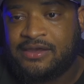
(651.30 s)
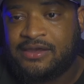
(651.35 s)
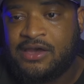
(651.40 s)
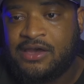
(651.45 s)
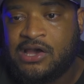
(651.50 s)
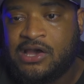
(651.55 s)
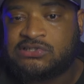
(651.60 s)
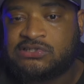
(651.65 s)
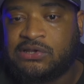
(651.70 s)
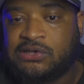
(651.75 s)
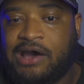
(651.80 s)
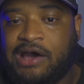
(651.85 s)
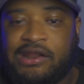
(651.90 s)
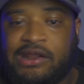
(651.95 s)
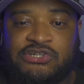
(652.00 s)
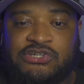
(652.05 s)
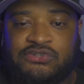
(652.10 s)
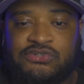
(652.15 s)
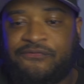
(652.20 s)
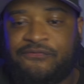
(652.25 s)
So now they're
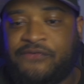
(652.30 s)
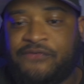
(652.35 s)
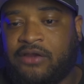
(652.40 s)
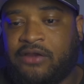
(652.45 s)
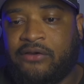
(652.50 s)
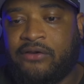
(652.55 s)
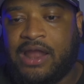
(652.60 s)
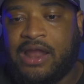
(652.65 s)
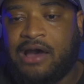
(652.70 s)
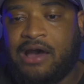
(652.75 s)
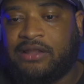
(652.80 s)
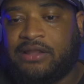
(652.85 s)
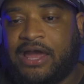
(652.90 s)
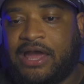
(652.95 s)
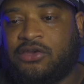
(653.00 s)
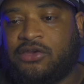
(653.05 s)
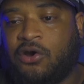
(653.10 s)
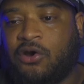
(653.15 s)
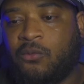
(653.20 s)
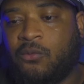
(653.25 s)
figuring out
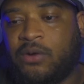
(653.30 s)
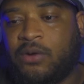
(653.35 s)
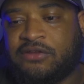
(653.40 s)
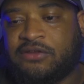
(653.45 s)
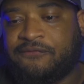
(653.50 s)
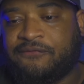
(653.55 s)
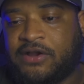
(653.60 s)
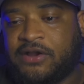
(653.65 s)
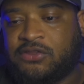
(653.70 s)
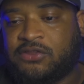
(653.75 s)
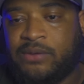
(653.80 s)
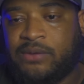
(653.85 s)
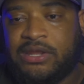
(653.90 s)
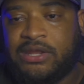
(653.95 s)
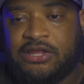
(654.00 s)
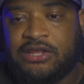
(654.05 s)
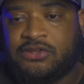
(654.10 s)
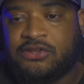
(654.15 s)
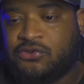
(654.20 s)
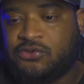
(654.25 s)
like, yo, what the fuck do we
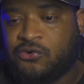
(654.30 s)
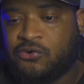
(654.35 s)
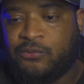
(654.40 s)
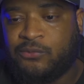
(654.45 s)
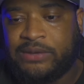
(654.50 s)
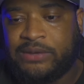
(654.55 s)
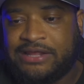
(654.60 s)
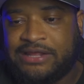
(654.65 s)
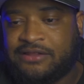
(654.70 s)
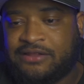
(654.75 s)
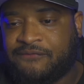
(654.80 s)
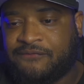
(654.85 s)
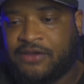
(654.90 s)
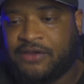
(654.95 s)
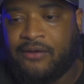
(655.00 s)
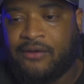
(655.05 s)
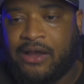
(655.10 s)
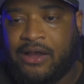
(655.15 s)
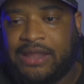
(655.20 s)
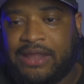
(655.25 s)
need to do? We need to
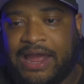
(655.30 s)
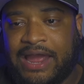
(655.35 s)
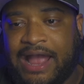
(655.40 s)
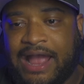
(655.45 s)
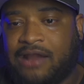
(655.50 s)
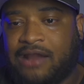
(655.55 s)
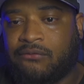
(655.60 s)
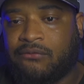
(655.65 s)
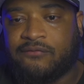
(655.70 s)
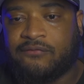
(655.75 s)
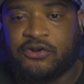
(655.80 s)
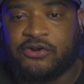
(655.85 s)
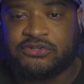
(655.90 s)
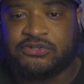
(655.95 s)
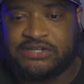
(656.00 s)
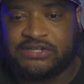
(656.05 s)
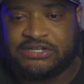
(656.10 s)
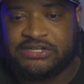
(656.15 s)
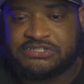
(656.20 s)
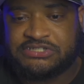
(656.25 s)
figure out like how to reverse
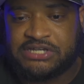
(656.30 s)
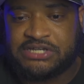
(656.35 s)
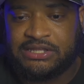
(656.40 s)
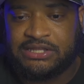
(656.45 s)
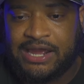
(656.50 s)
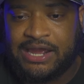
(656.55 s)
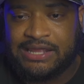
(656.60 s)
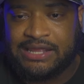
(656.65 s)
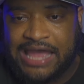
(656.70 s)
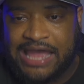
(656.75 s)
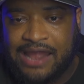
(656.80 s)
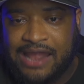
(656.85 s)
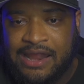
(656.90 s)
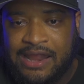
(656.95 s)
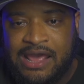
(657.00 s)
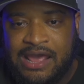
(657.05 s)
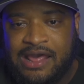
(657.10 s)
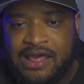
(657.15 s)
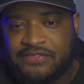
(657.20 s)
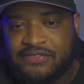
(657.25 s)
it and shit like that.
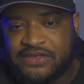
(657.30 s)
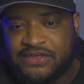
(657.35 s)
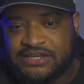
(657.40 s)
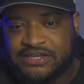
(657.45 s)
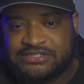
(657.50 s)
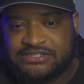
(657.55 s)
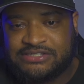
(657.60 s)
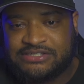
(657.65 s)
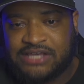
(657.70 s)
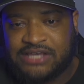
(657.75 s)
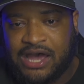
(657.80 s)
This